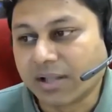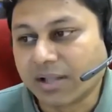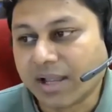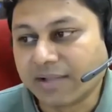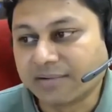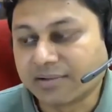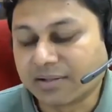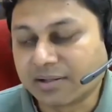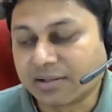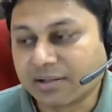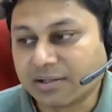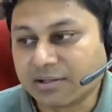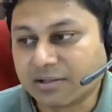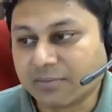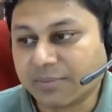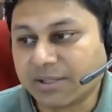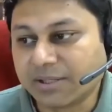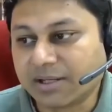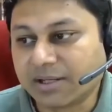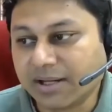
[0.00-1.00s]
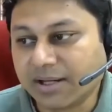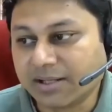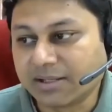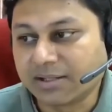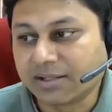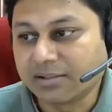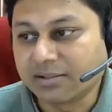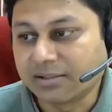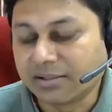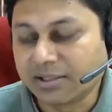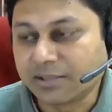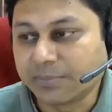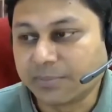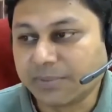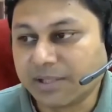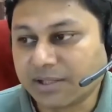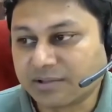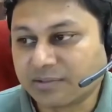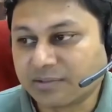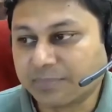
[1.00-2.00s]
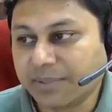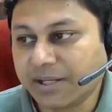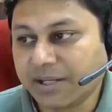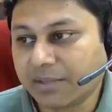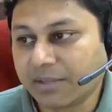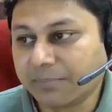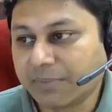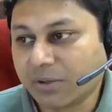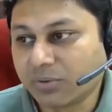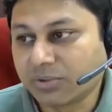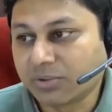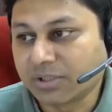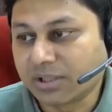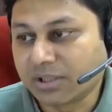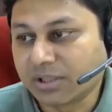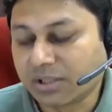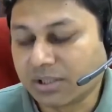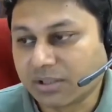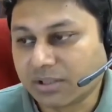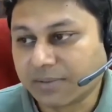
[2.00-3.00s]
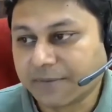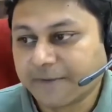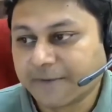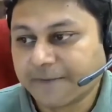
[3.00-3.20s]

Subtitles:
answer a little bit later. Let me explain about the